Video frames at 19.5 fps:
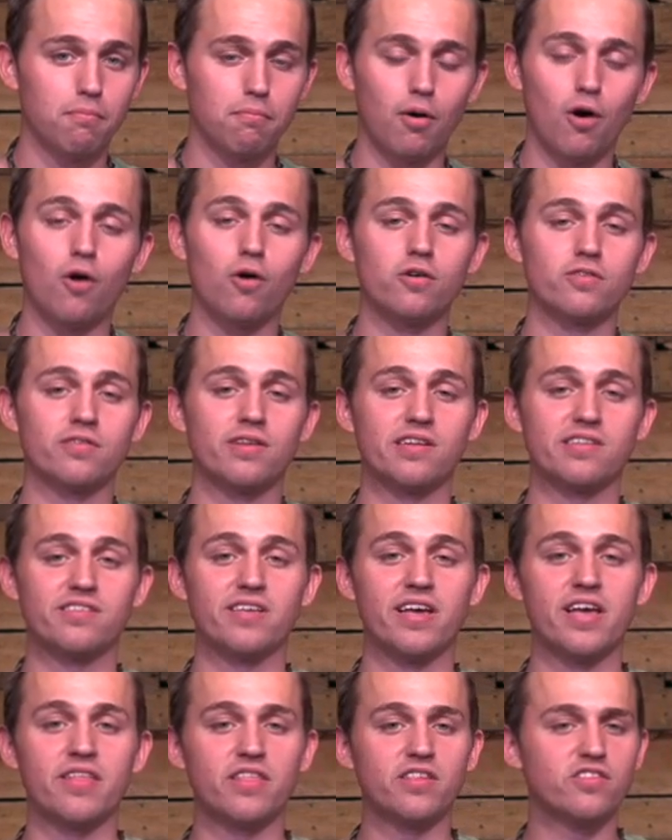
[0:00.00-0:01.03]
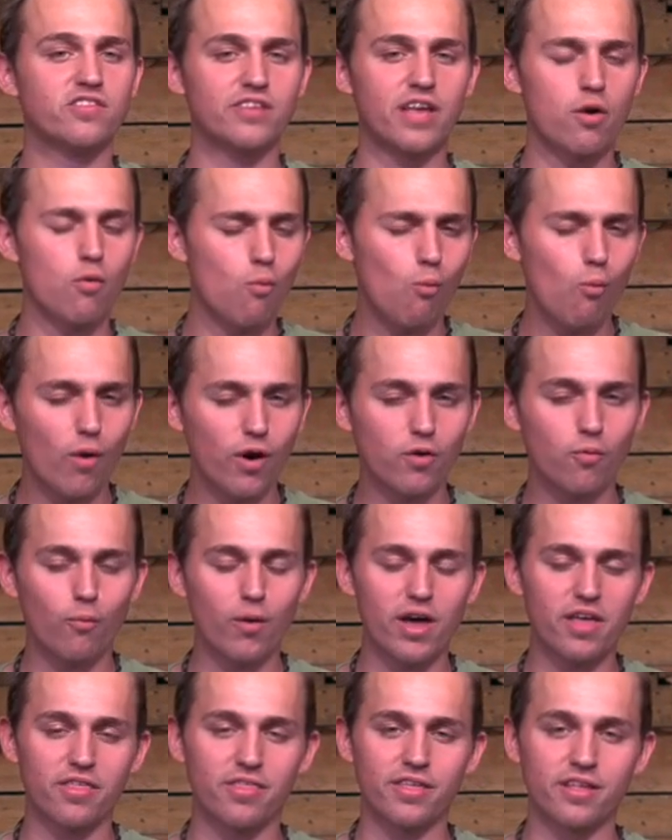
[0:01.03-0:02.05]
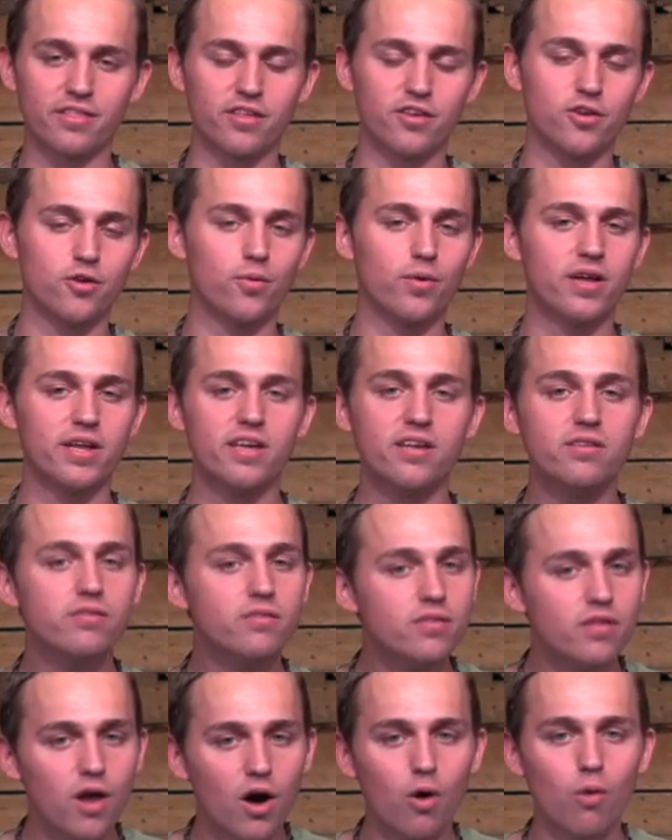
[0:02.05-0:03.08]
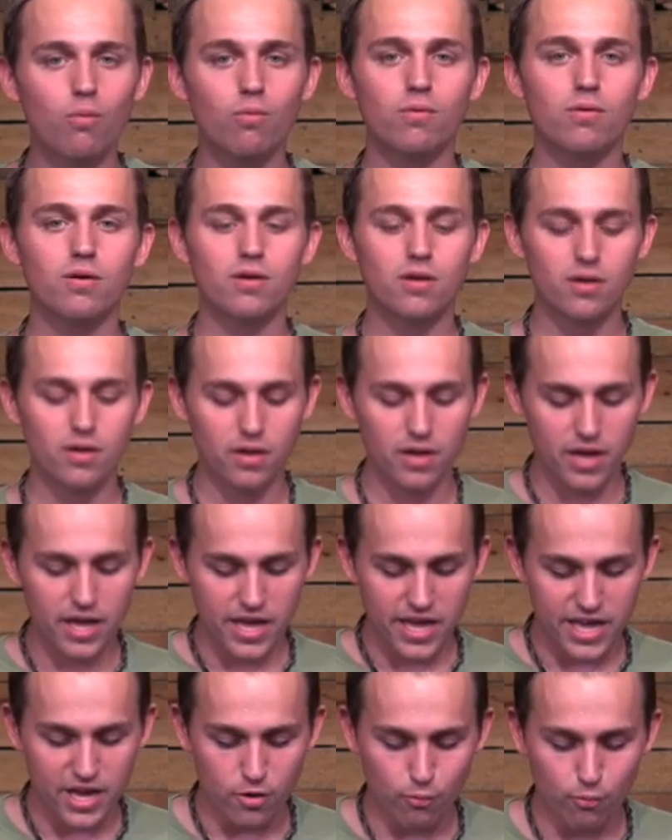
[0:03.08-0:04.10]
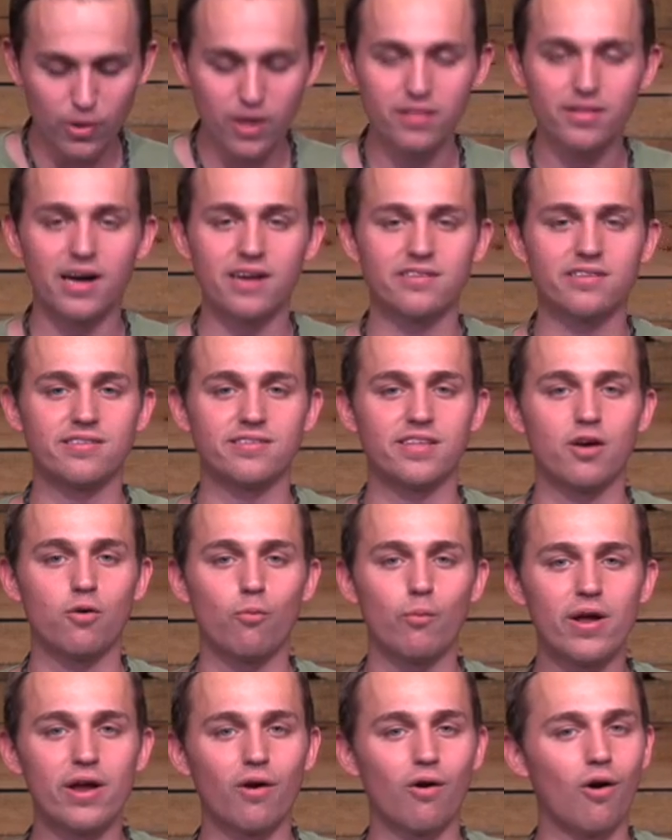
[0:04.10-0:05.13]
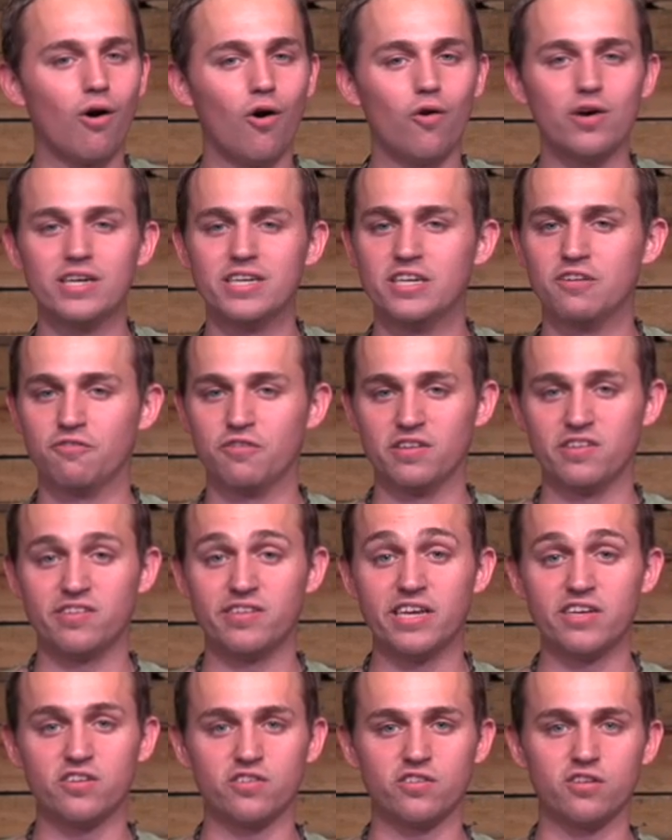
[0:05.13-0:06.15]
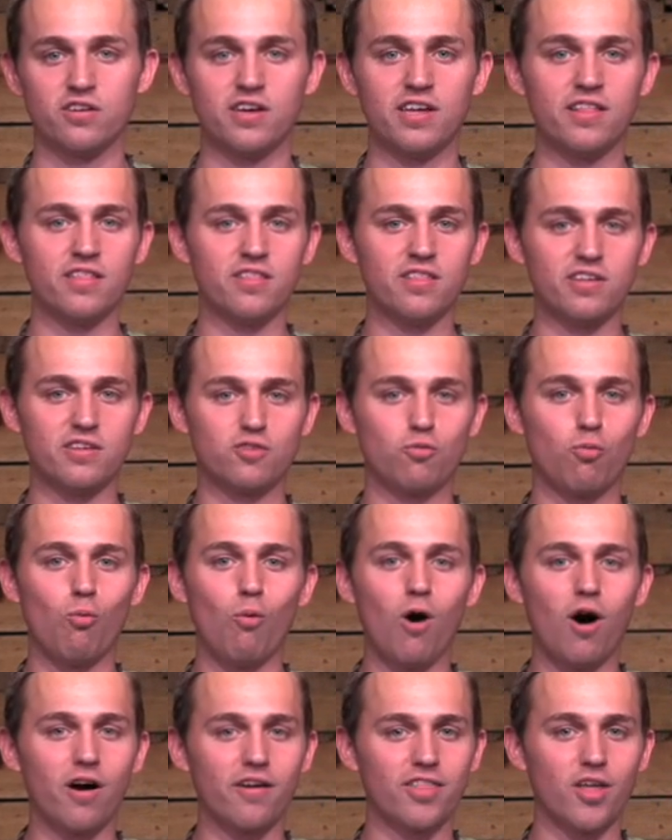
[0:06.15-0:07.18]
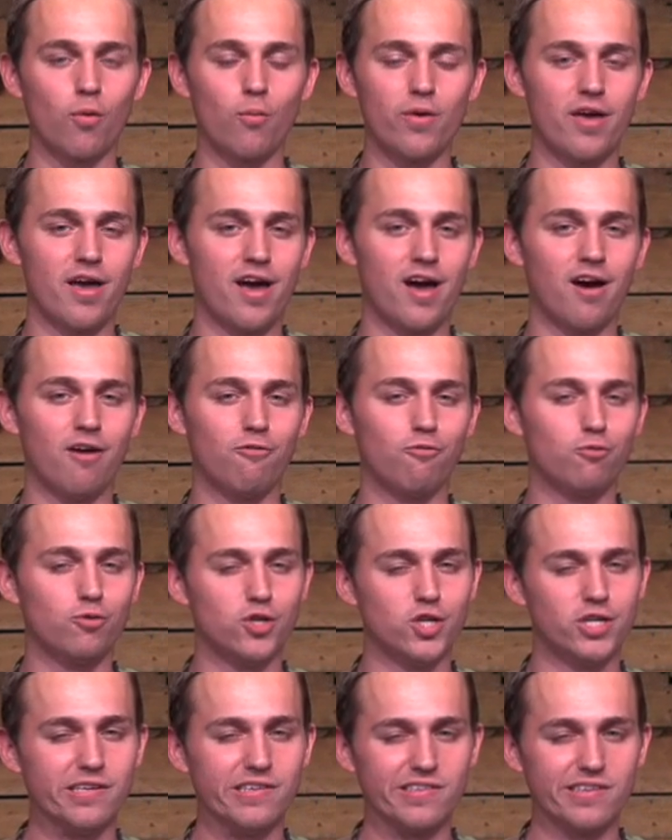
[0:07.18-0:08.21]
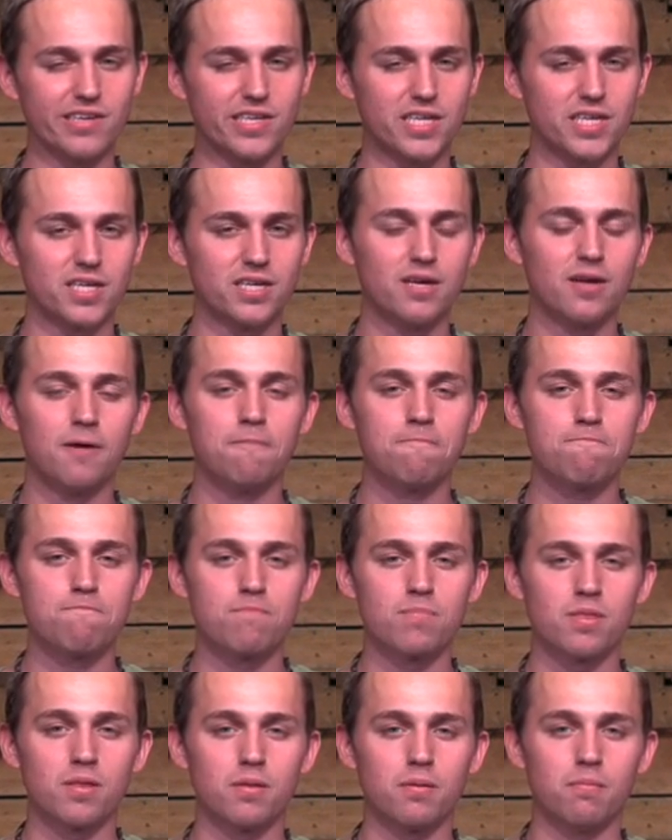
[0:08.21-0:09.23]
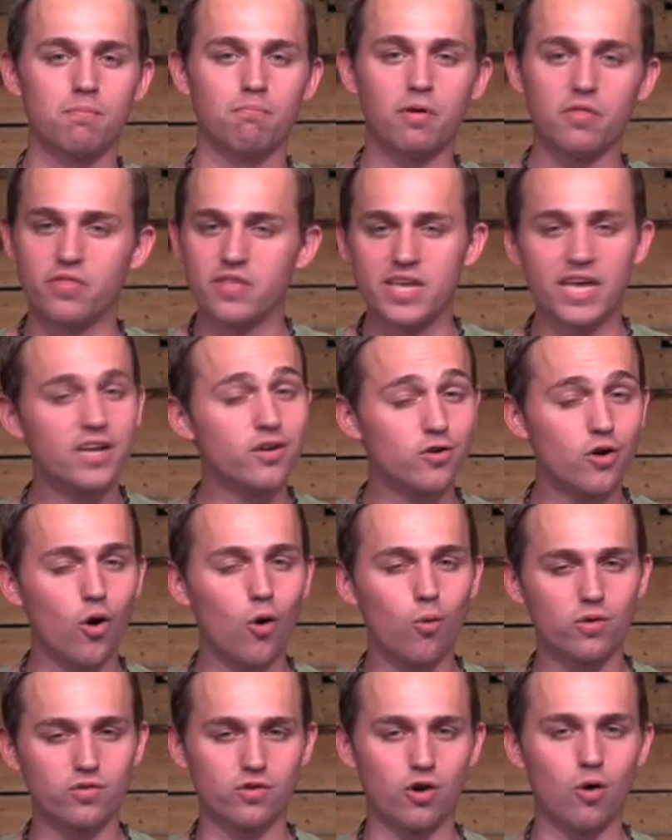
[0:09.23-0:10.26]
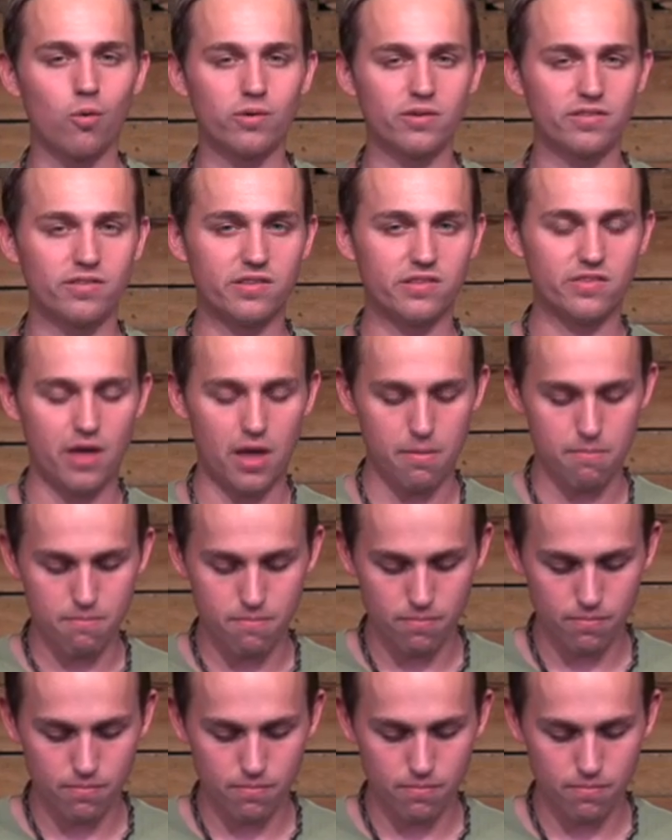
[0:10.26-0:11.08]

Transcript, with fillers: Paul is not saying this is a one way thing to do it. No, he realizes that we are all at different stages in this walk that we have with Jesus. But the end goal is always the same